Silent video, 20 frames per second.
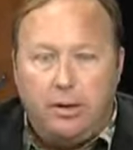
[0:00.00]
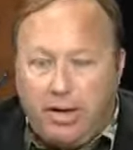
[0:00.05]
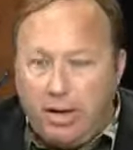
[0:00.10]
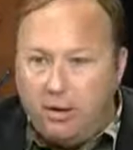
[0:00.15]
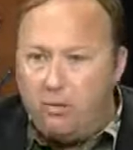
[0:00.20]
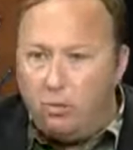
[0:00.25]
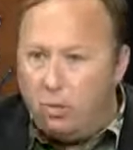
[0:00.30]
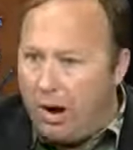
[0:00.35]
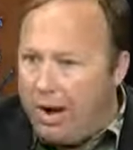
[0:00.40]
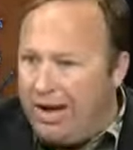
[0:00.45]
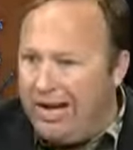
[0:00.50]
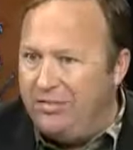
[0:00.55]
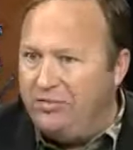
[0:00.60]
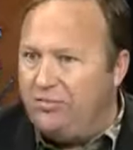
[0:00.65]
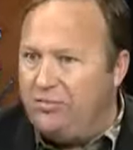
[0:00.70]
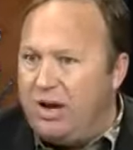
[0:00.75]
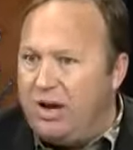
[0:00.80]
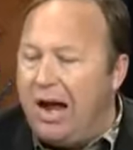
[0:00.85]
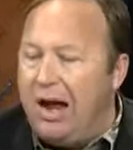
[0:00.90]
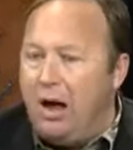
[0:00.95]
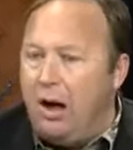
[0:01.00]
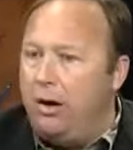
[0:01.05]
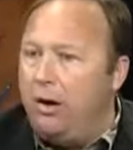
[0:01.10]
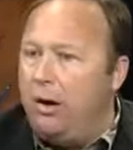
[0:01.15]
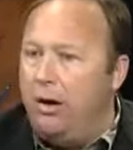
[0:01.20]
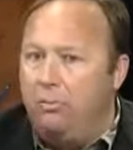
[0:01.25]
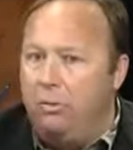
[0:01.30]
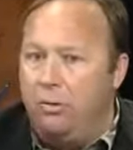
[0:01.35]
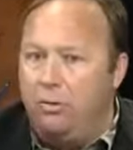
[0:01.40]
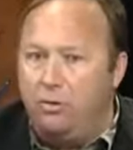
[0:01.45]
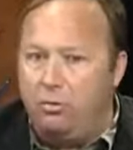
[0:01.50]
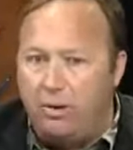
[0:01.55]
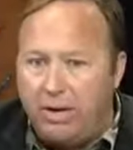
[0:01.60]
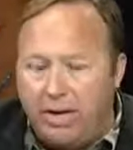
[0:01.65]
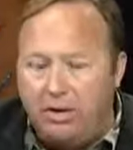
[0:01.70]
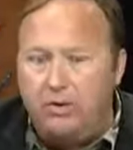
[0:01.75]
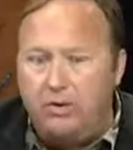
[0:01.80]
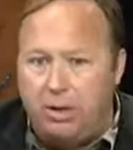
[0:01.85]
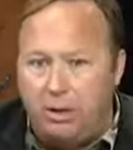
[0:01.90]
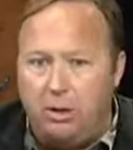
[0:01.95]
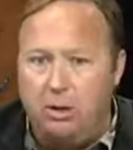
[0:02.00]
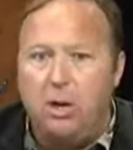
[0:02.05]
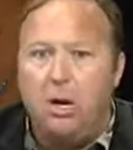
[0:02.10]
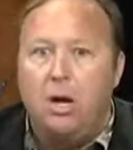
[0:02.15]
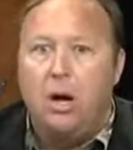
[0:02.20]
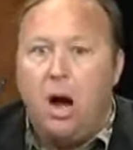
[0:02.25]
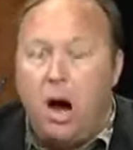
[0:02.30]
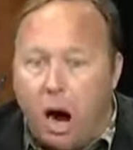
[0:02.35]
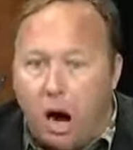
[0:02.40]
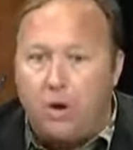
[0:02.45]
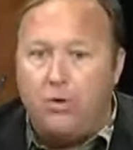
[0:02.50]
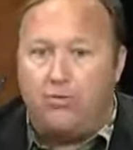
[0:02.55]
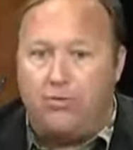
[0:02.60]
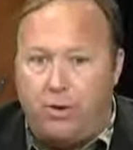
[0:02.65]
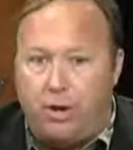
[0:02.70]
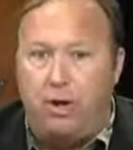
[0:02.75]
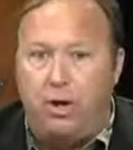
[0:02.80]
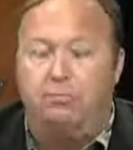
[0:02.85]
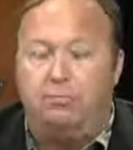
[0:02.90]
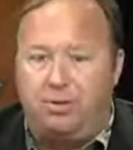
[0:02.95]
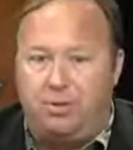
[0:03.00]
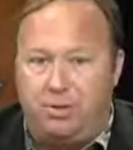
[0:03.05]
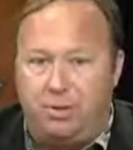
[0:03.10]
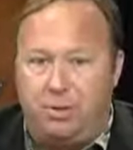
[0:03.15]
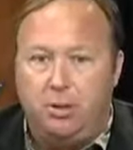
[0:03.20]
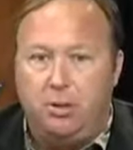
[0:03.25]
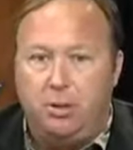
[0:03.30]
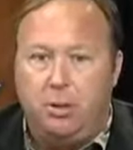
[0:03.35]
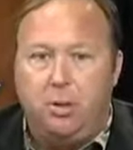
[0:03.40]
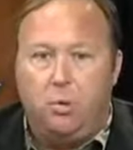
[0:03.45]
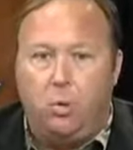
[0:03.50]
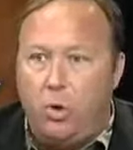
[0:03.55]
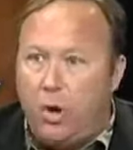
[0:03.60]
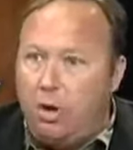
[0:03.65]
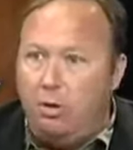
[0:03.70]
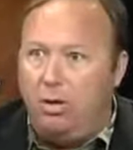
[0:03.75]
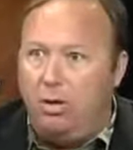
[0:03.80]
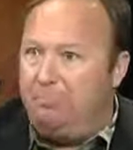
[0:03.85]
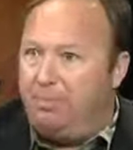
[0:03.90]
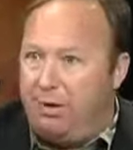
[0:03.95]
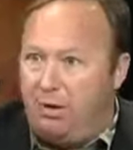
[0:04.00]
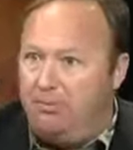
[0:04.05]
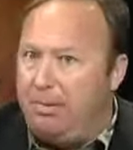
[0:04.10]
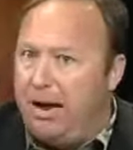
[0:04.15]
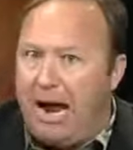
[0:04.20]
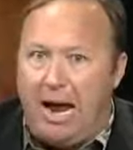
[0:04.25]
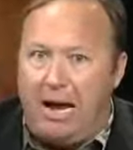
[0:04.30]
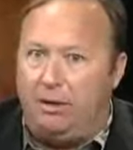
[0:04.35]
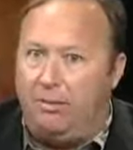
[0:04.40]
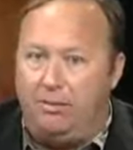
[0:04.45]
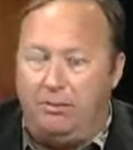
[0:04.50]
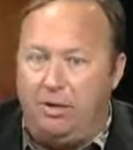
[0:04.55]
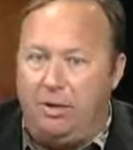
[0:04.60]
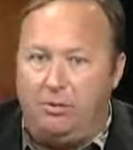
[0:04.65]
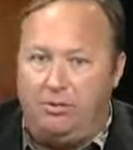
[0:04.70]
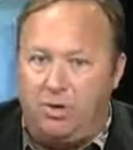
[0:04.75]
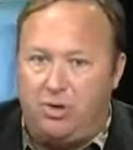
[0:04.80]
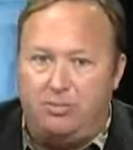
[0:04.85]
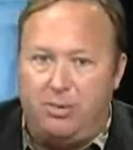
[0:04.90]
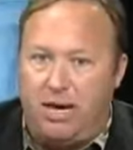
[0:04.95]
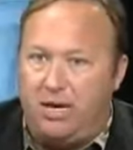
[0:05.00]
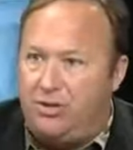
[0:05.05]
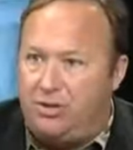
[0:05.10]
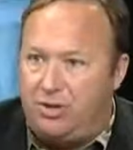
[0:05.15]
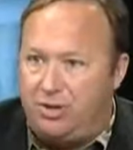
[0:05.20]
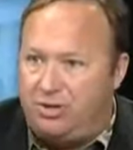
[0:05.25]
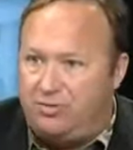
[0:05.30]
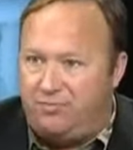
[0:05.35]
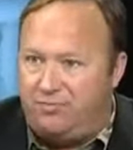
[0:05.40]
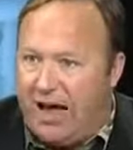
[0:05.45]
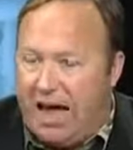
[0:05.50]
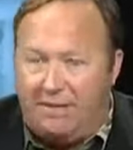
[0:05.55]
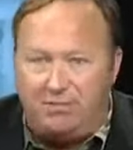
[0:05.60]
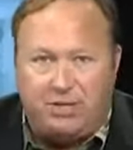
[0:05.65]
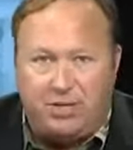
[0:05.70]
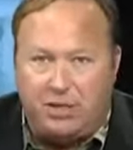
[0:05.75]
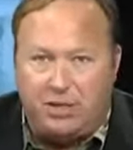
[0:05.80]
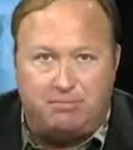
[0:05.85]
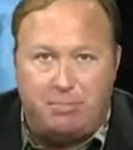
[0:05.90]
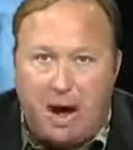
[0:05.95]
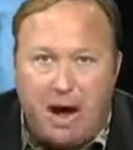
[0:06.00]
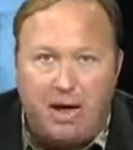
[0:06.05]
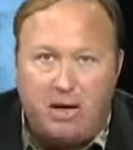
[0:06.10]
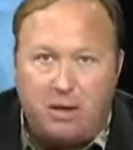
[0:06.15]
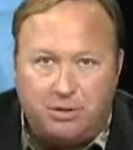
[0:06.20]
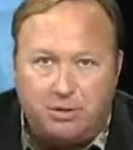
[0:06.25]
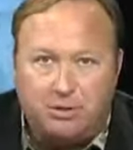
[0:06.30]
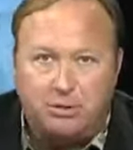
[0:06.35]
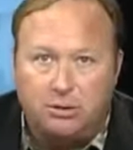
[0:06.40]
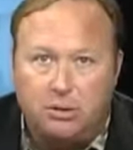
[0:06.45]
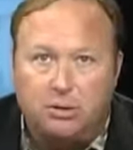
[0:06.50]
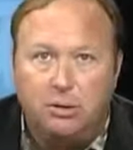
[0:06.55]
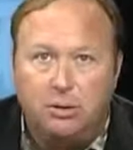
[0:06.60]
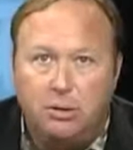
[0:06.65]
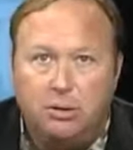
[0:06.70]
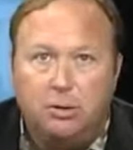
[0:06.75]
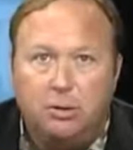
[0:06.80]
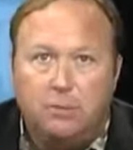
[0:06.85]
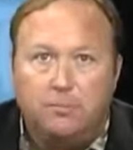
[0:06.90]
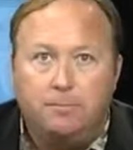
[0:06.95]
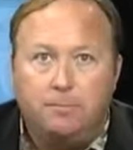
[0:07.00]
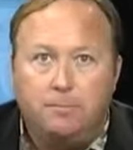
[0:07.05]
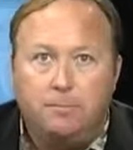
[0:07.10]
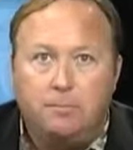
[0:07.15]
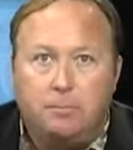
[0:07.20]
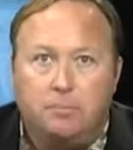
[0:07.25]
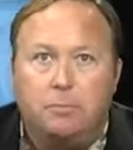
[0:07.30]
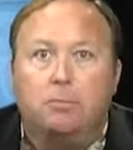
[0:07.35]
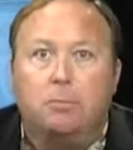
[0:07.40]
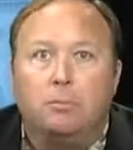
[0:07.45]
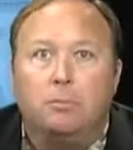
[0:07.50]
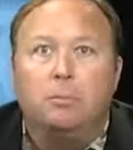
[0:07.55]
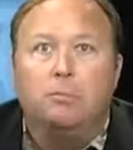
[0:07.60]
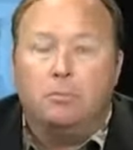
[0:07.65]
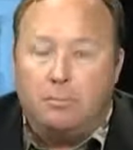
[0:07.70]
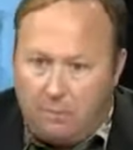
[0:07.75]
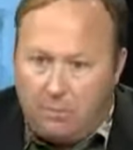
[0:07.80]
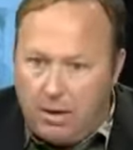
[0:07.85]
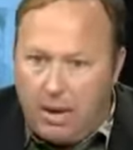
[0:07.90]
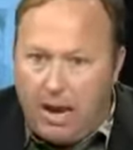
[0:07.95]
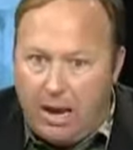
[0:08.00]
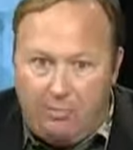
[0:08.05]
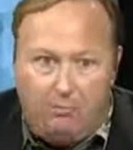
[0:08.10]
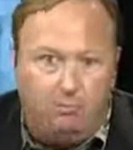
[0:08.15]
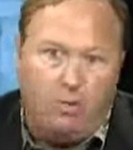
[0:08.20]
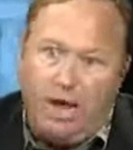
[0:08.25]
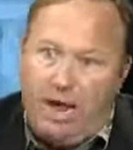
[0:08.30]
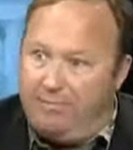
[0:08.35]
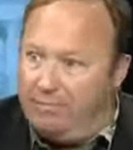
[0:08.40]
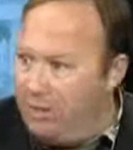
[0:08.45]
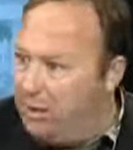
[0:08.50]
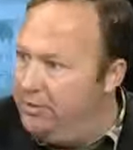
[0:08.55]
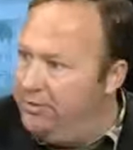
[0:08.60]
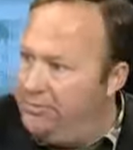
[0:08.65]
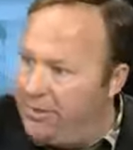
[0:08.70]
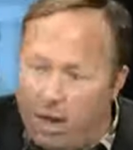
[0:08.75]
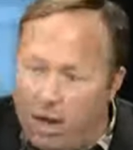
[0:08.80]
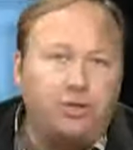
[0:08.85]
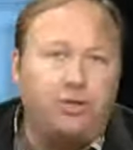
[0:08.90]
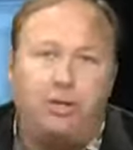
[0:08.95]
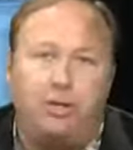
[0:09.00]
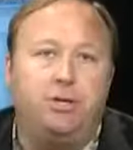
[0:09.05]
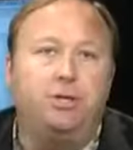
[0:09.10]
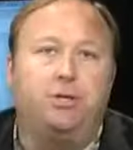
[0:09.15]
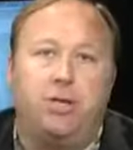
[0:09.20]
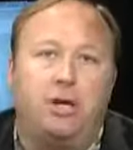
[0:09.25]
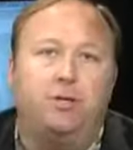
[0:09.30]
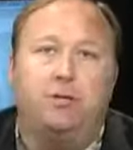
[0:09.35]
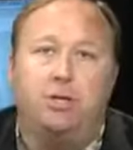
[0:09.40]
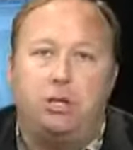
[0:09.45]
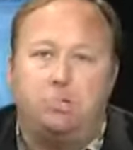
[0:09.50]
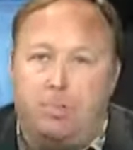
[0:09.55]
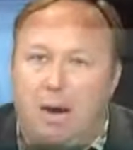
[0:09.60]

It rains down over the region. Our troops would only pull back, in some cases, 5-6 miles. And would have convulsions on the